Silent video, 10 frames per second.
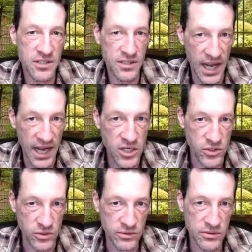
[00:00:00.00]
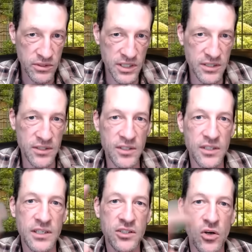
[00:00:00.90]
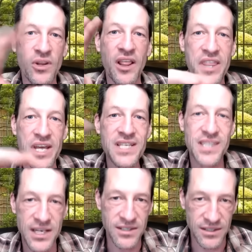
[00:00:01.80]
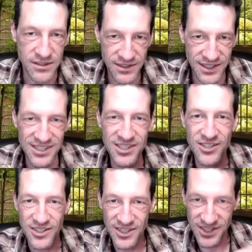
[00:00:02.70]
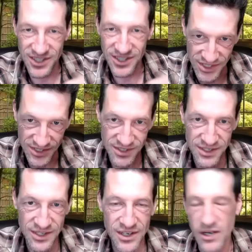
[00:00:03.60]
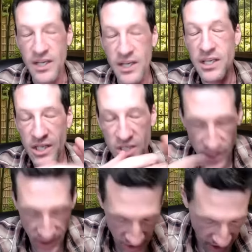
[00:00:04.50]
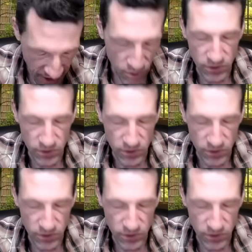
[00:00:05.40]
angels is, is called the Satan in in Jesus uh, in in Hebrew,